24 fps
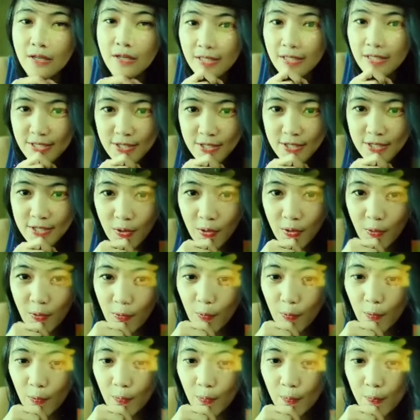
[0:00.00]
Yes.
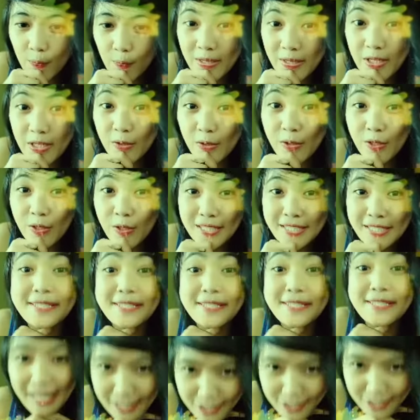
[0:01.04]
So we
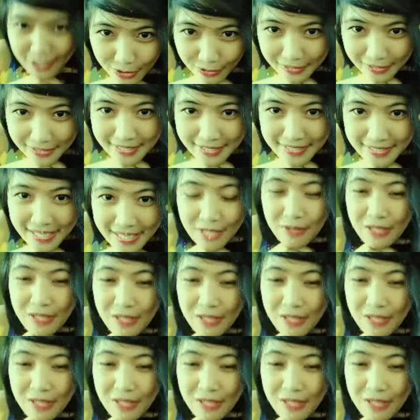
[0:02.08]
could schedule it,